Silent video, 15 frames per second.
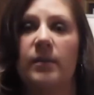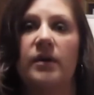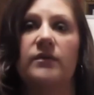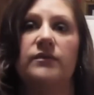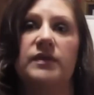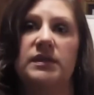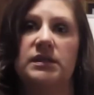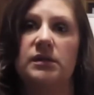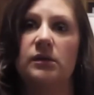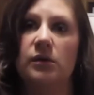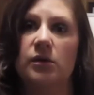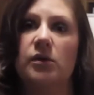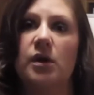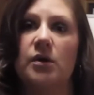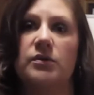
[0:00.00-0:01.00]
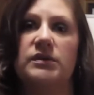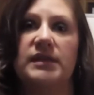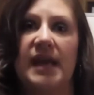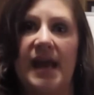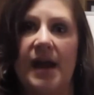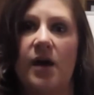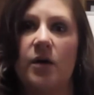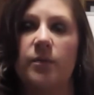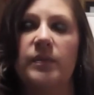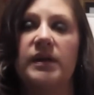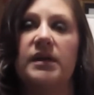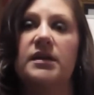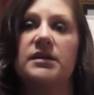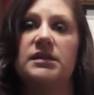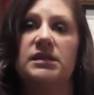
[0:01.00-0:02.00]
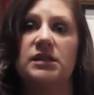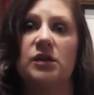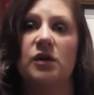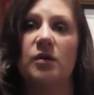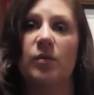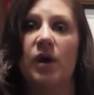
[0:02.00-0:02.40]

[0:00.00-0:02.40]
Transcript: of this glucose out because serum